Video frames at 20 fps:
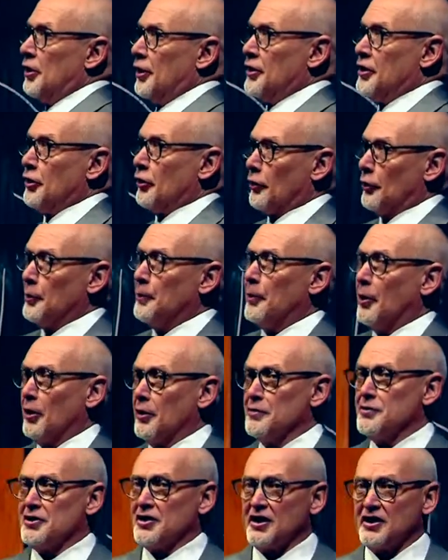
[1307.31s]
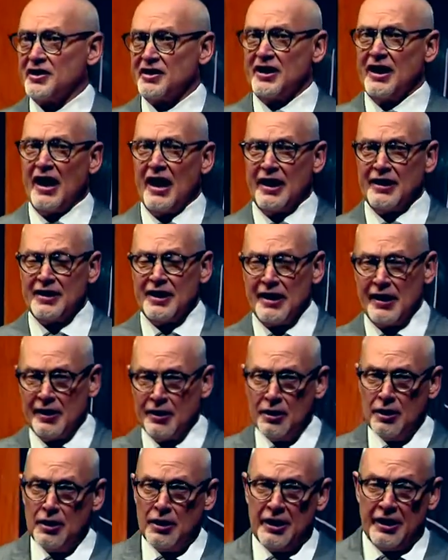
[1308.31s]
in the early part of 60 AD,
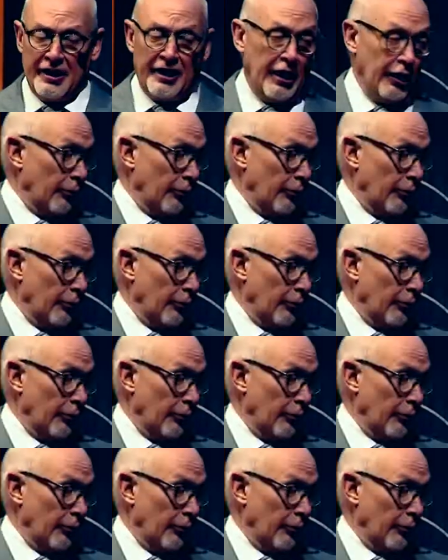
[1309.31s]
he got a